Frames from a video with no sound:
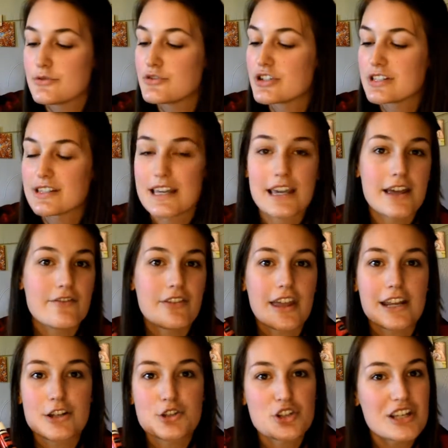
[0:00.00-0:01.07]
you just think of
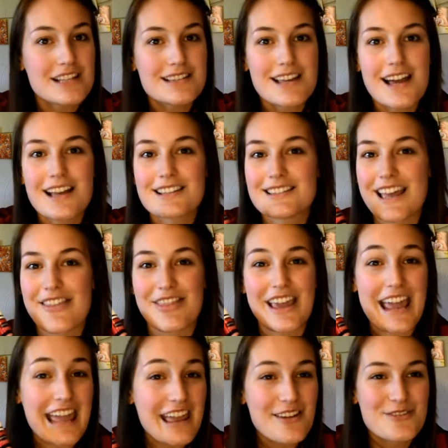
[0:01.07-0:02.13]
like Jesus and
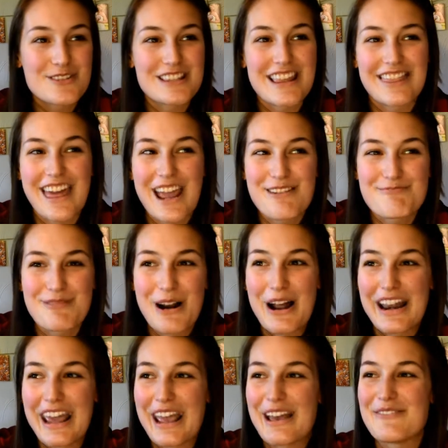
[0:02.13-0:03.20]
the gifts that they
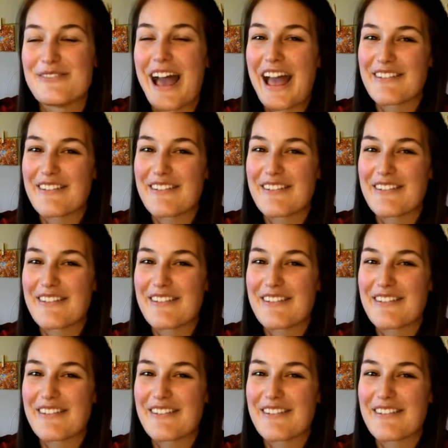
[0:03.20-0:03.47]
brought him.